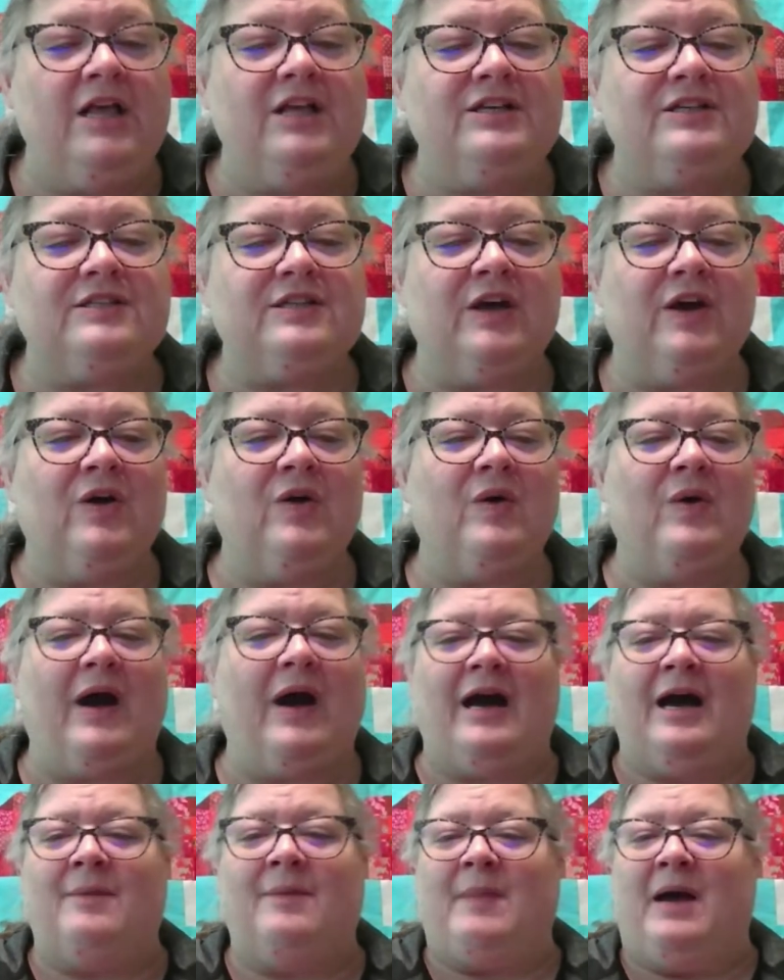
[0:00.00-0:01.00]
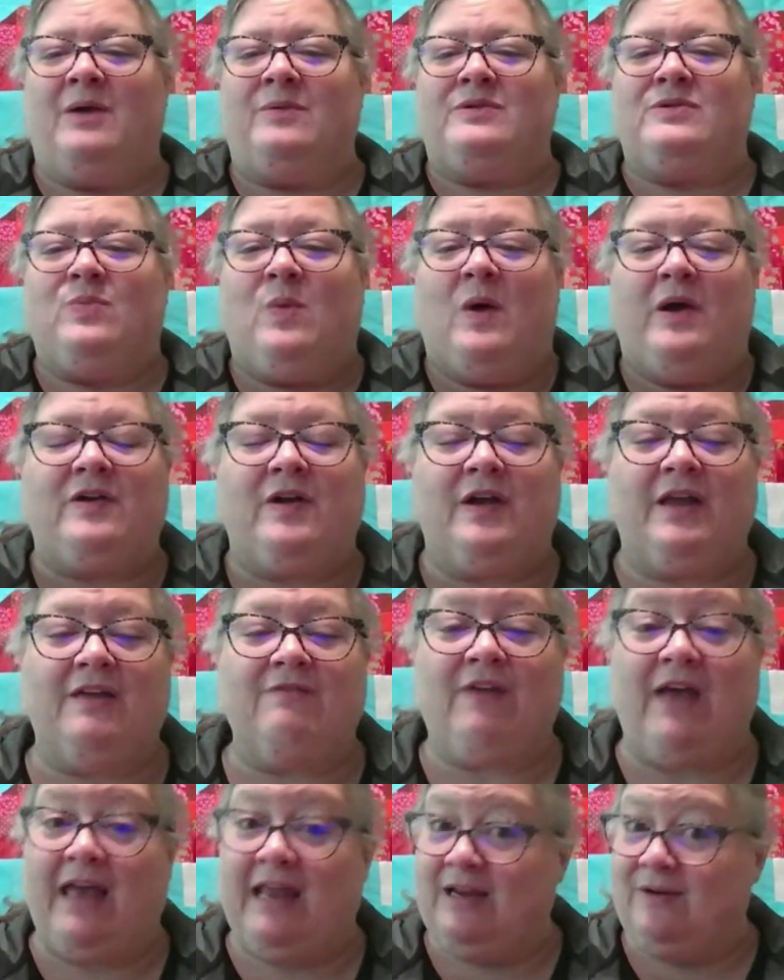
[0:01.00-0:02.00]
So I was wondering
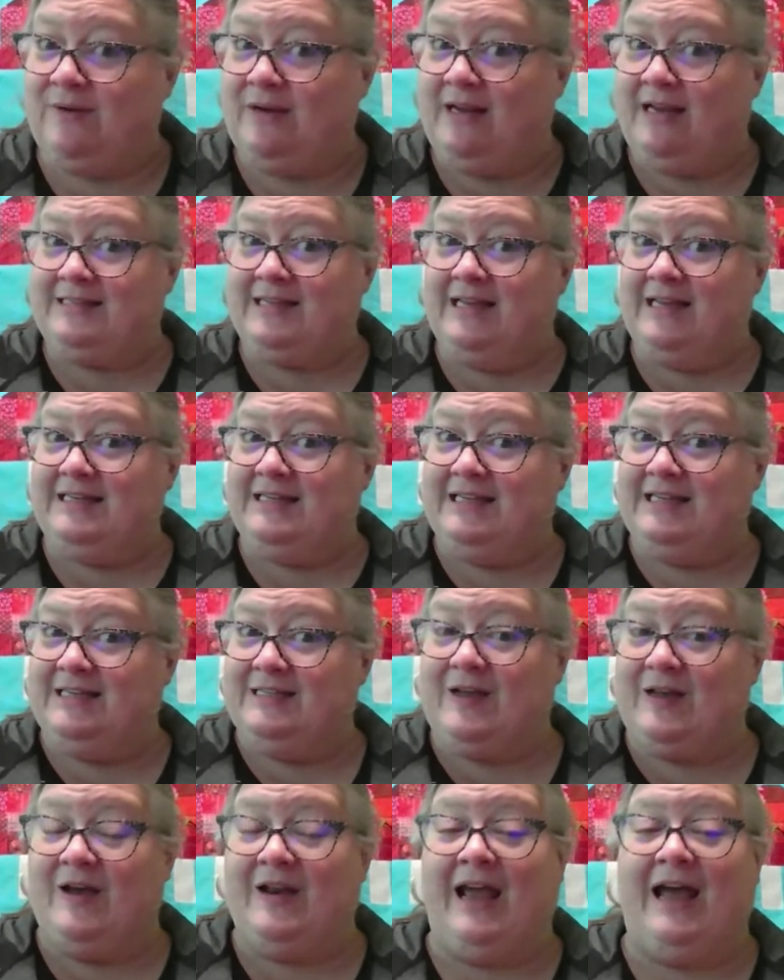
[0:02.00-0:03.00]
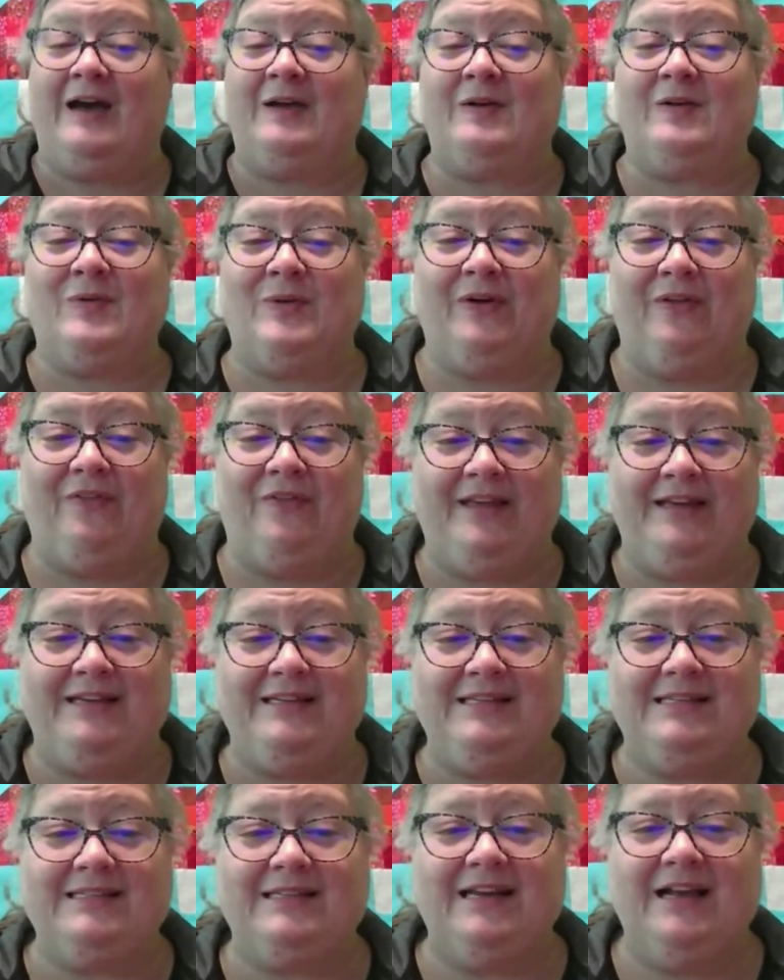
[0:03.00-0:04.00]
if anyone has ideas on how to quilt
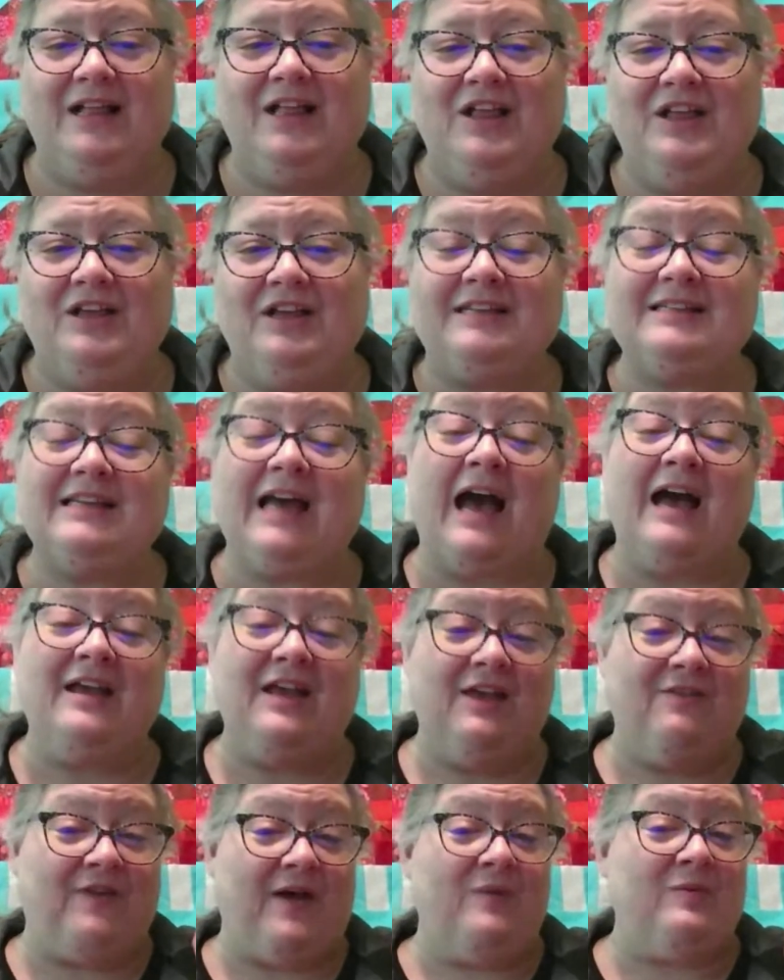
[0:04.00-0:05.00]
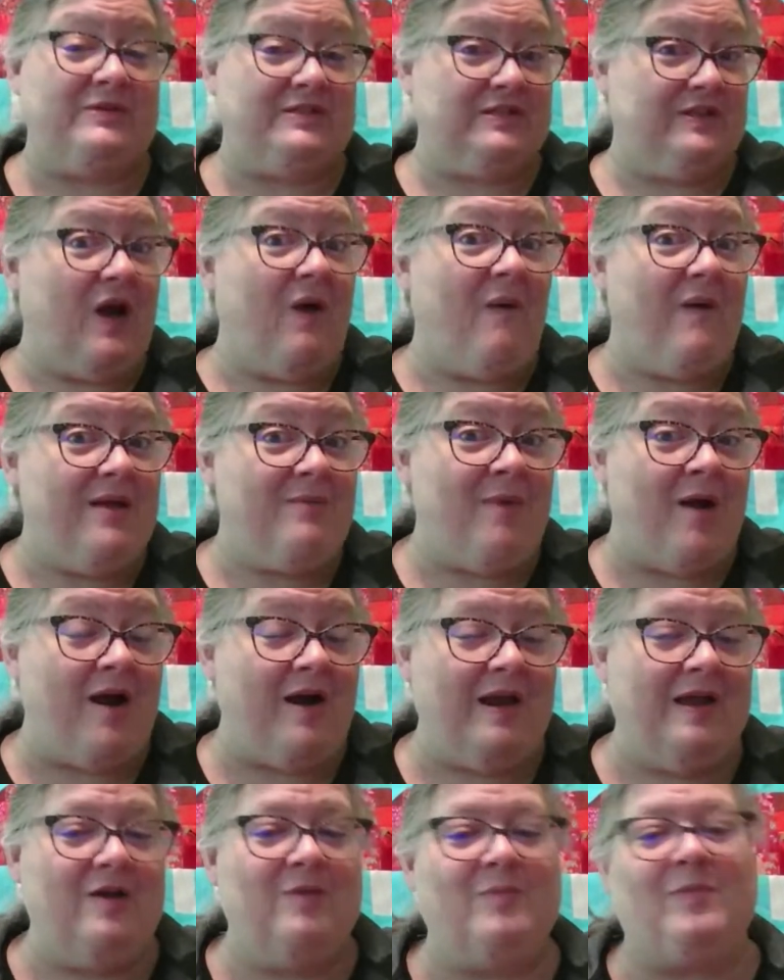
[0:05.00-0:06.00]
this, because if I was going
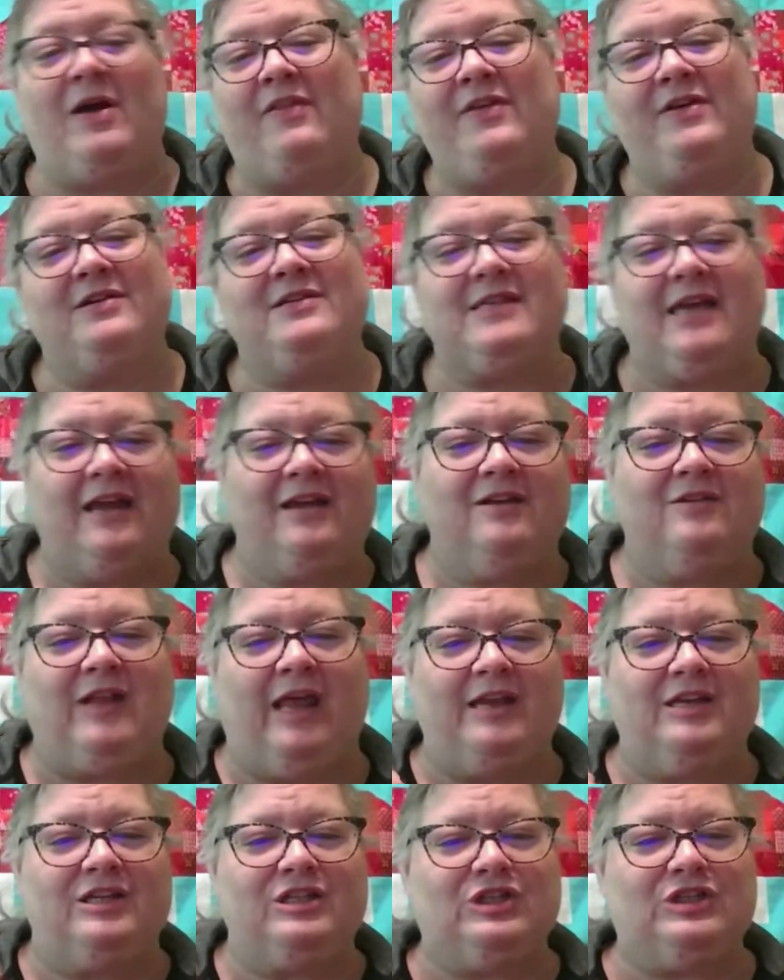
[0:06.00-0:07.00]
Mario Brothers, I could like